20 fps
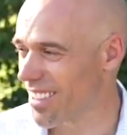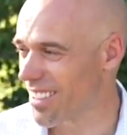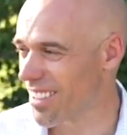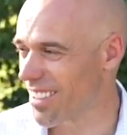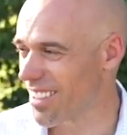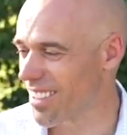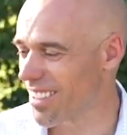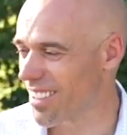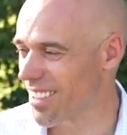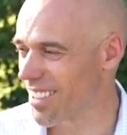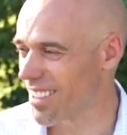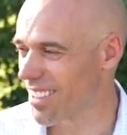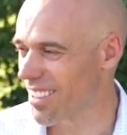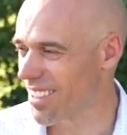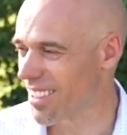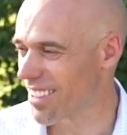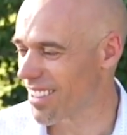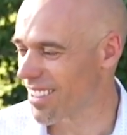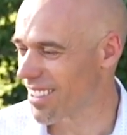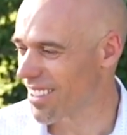
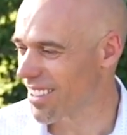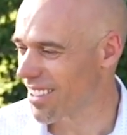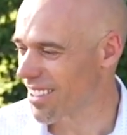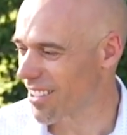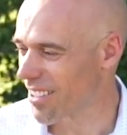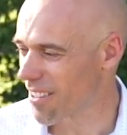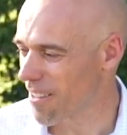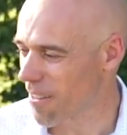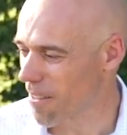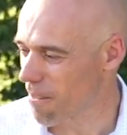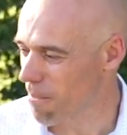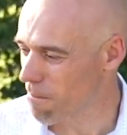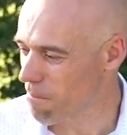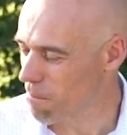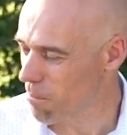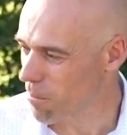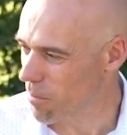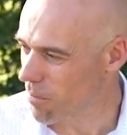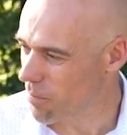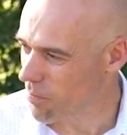
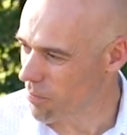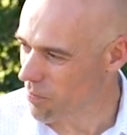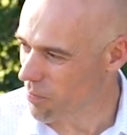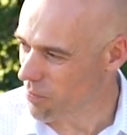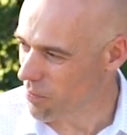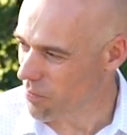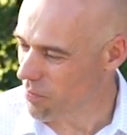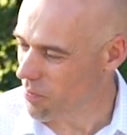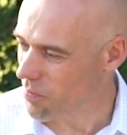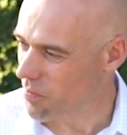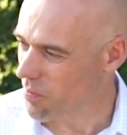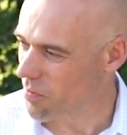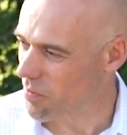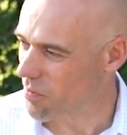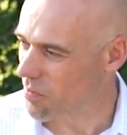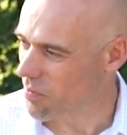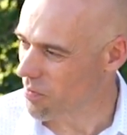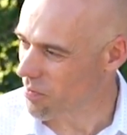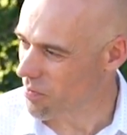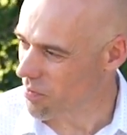
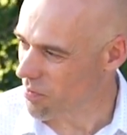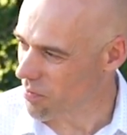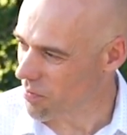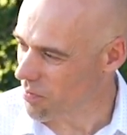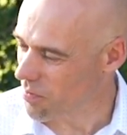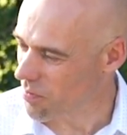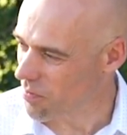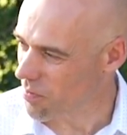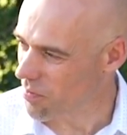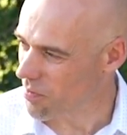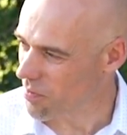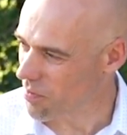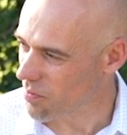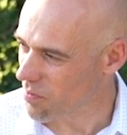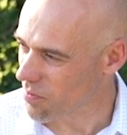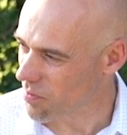(silent)